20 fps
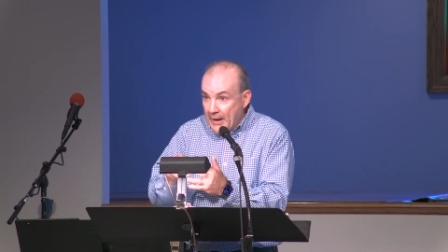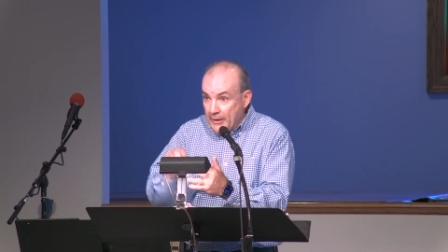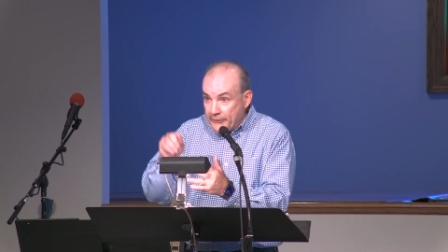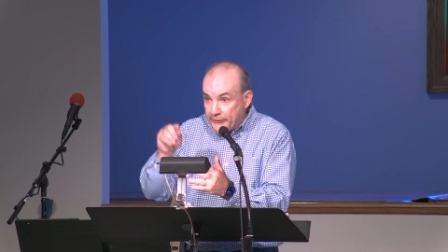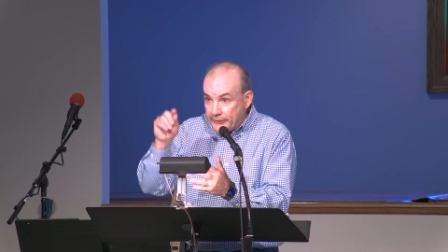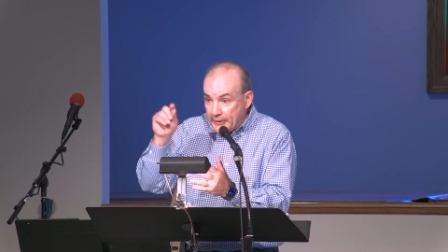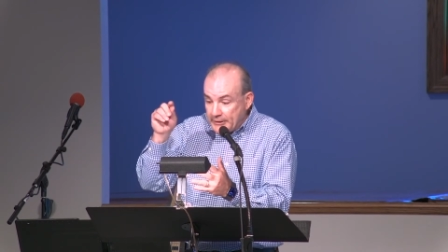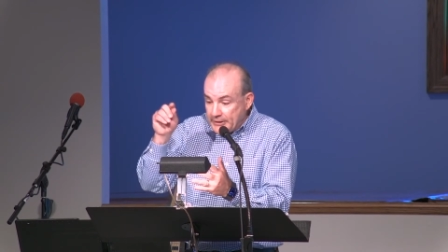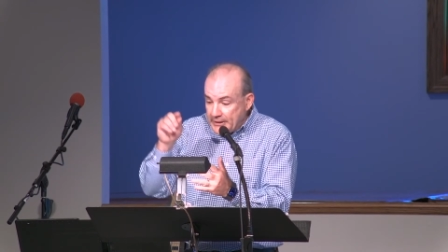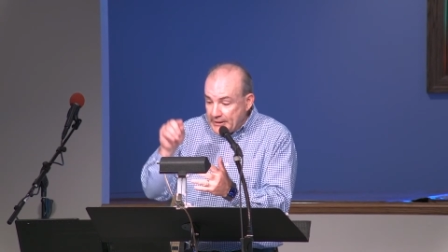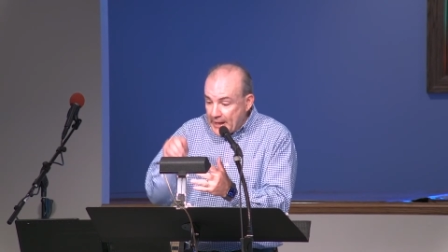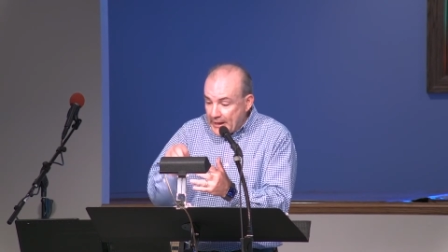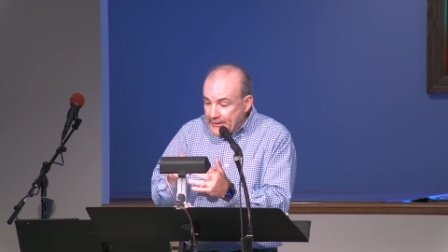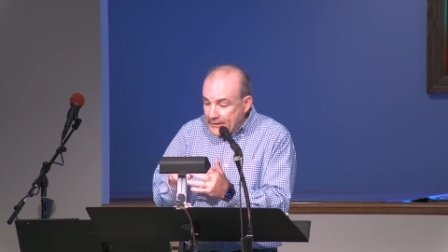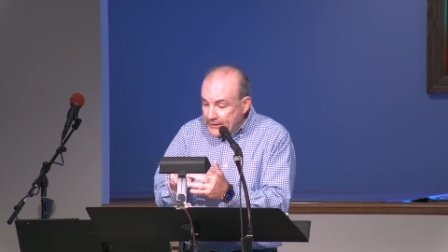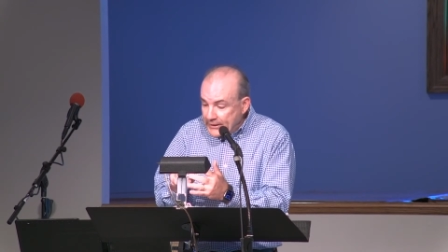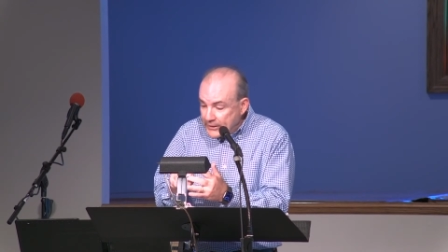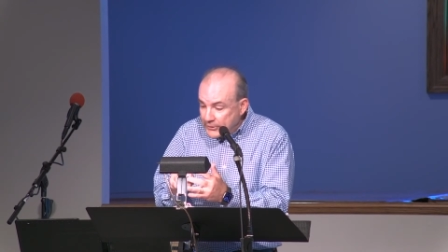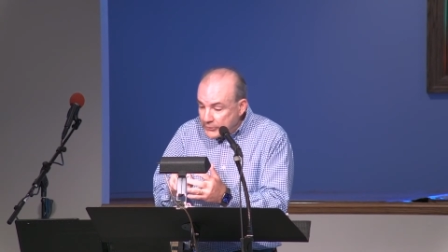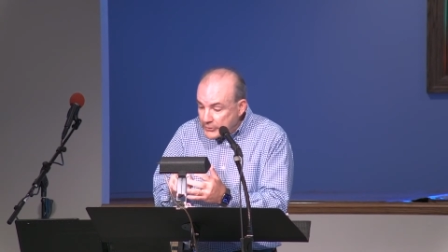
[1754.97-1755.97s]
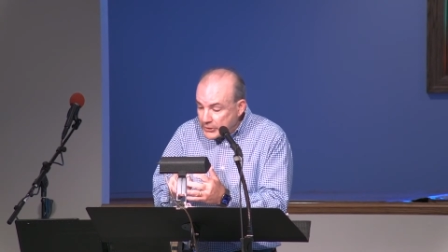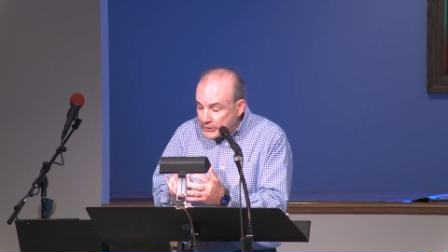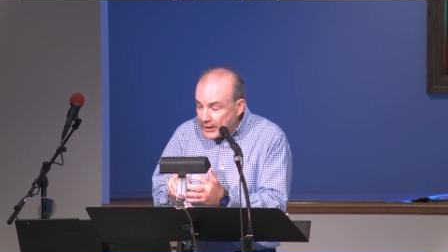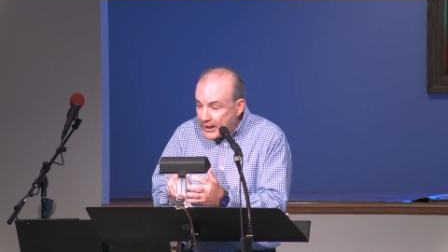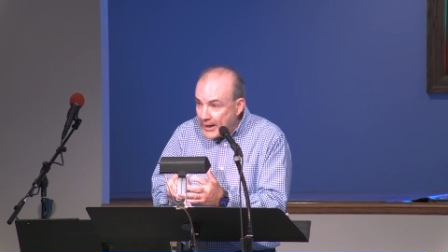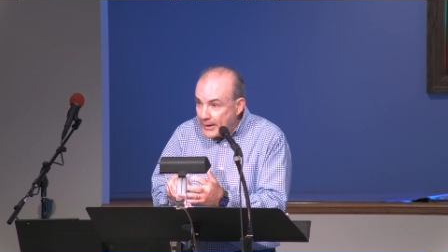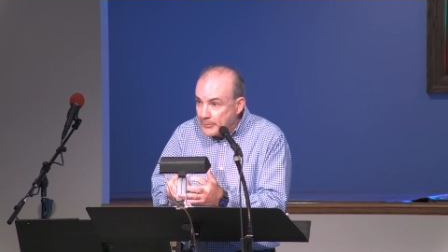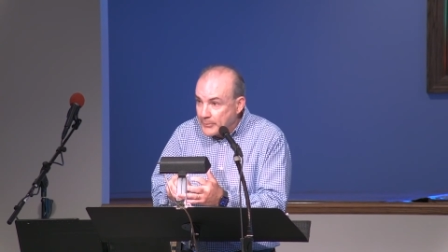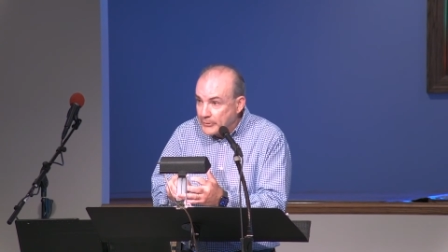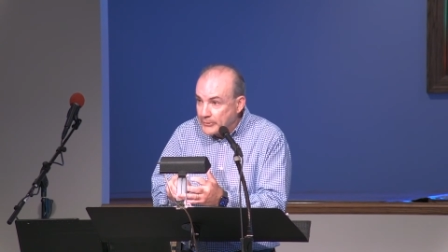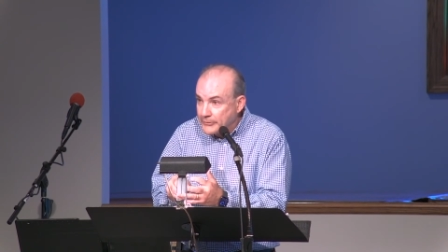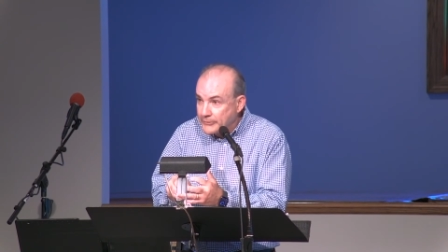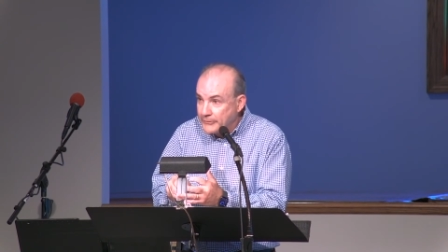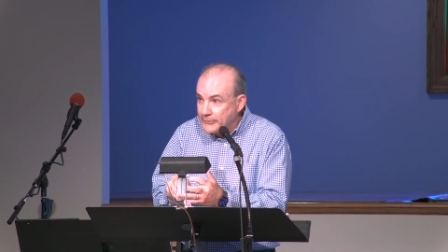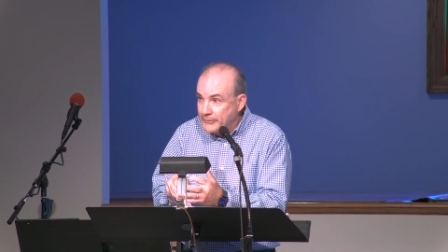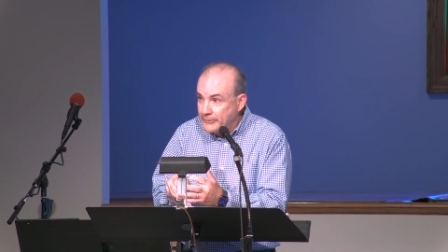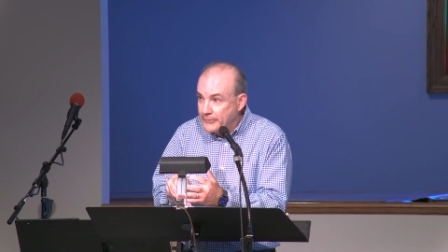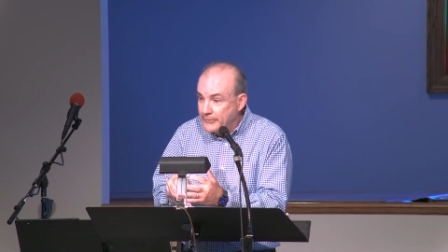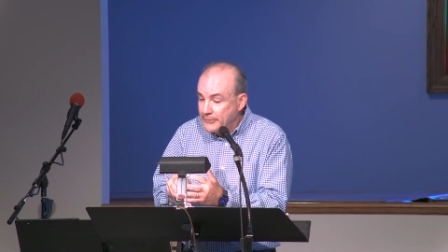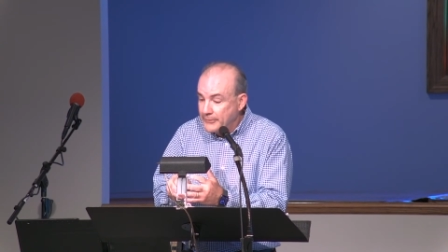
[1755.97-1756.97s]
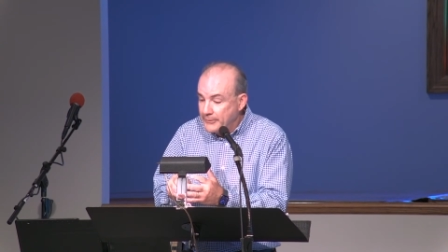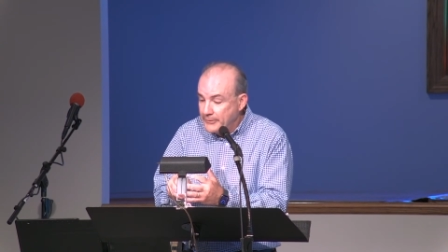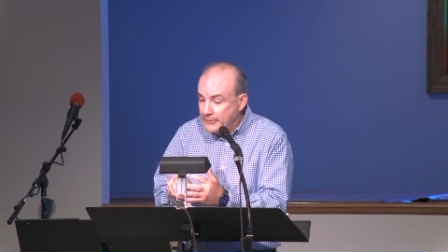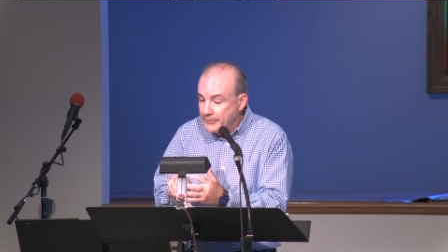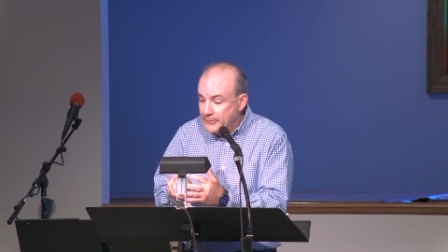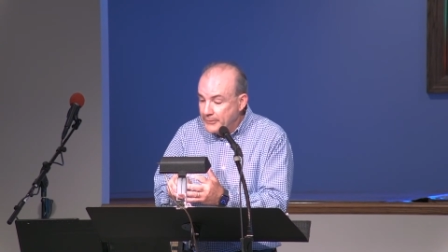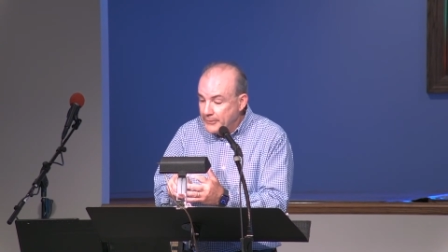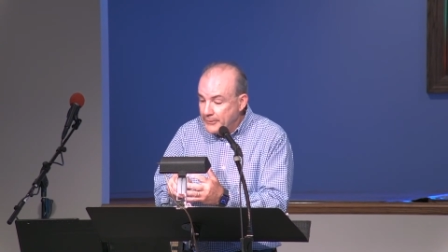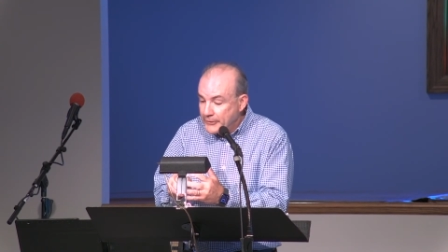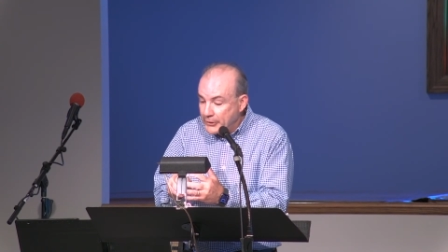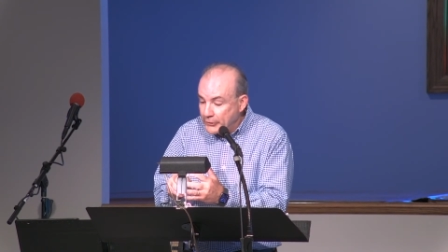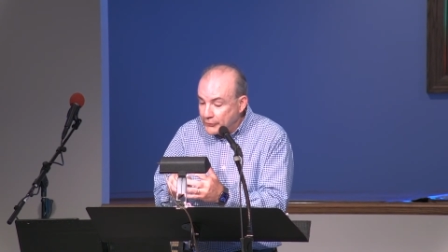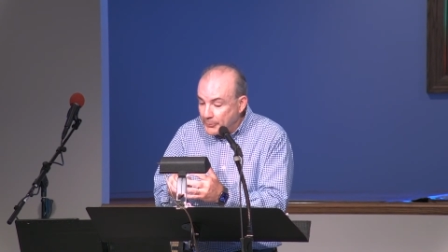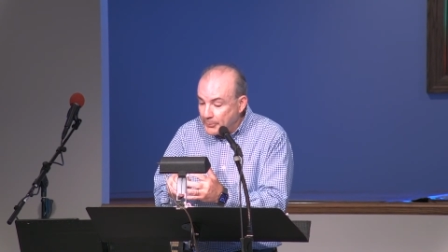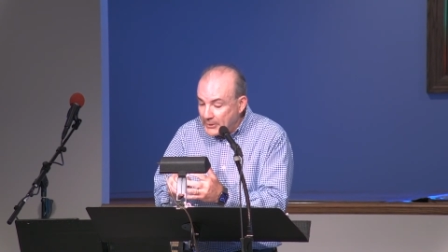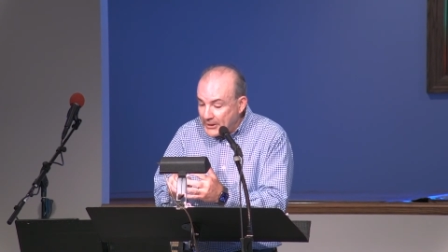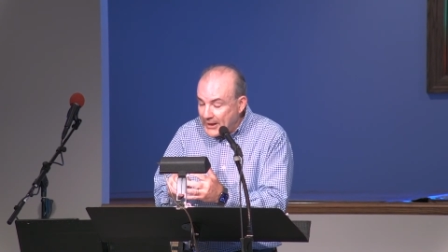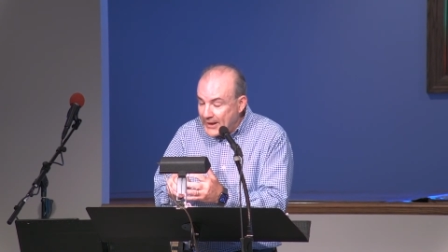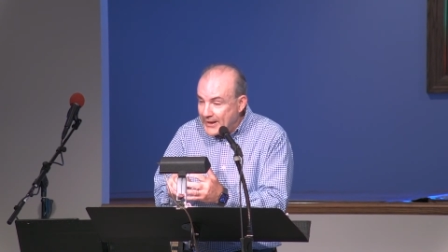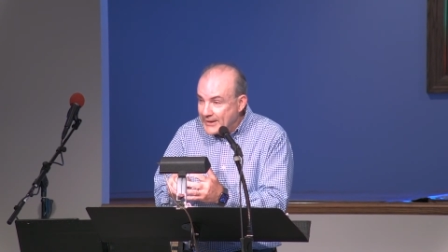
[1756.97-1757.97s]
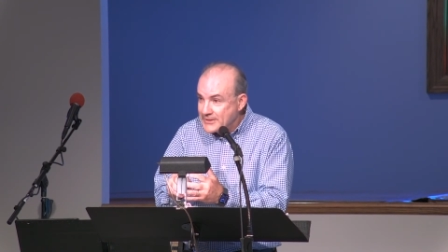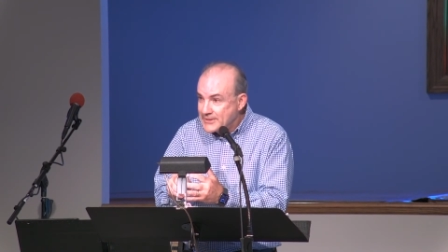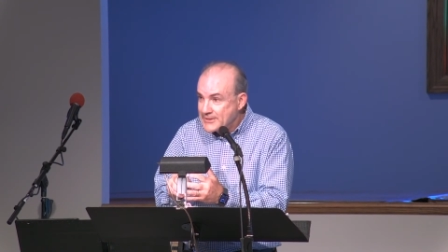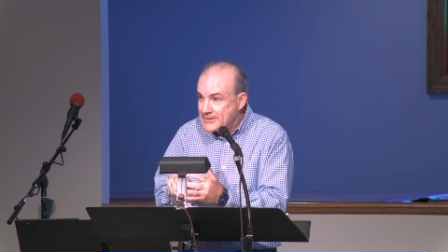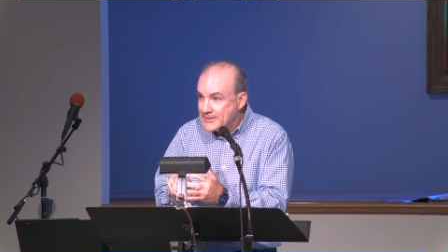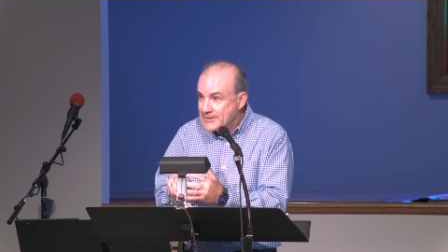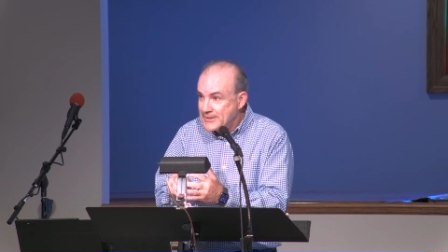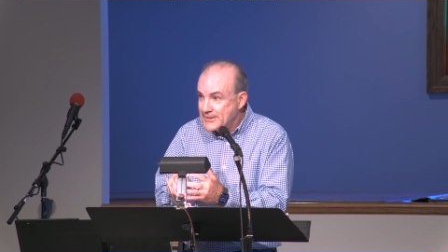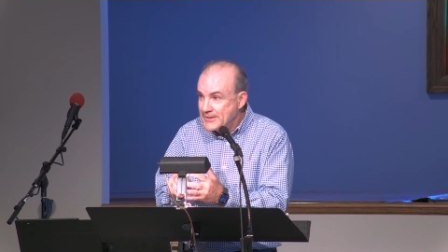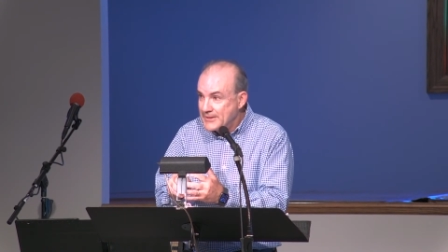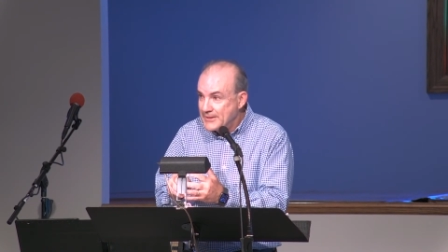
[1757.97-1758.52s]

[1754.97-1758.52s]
Sunday night in Hill Climbers. There's a place